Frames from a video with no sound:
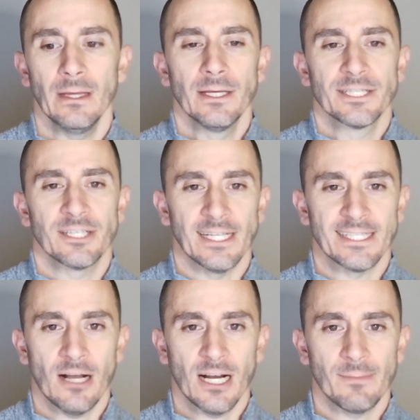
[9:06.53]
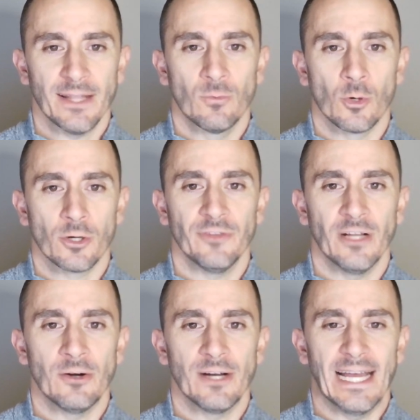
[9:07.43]
So let's talk about the
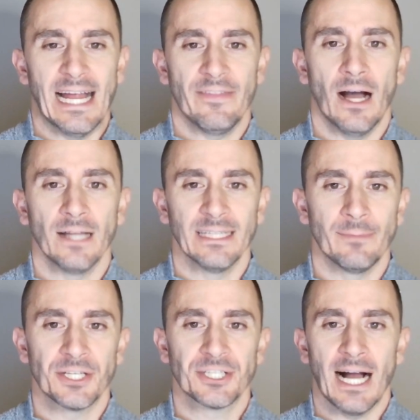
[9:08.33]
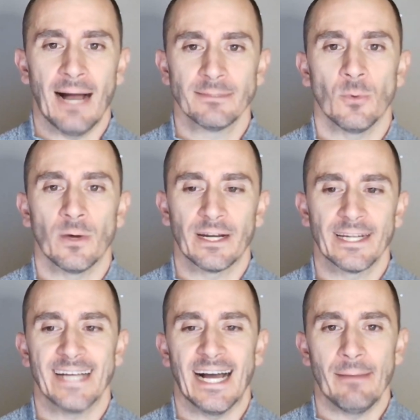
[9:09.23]
workflow and how the unlimited jobs one at a
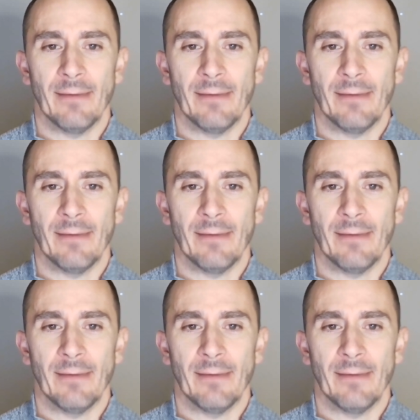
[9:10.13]
time